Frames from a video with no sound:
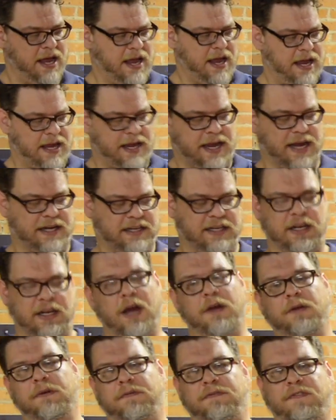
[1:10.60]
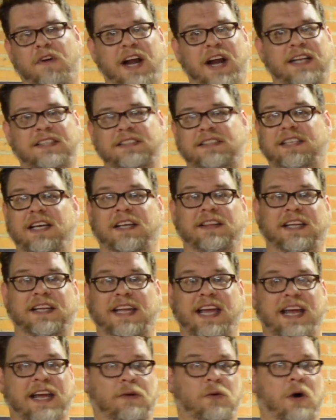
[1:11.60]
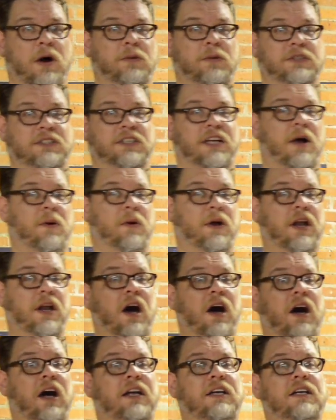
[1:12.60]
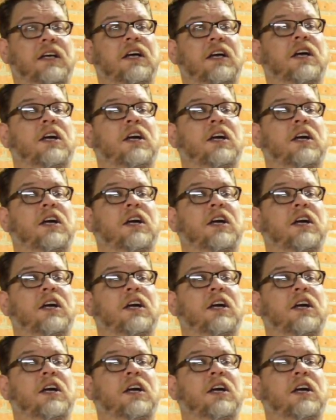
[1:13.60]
He had to go to France, tell the king what was going on,